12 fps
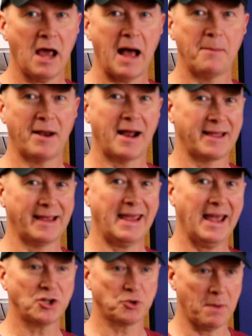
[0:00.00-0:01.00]
I bet I could
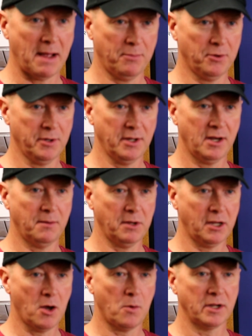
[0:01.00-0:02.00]
catch my bullet. It'd be
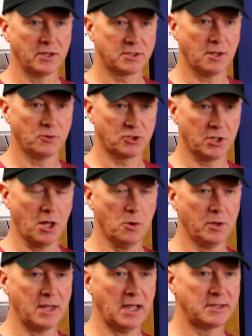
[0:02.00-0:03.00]
going so
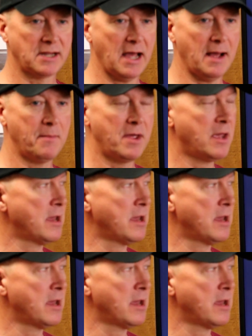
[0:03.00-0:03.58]
slow at that time.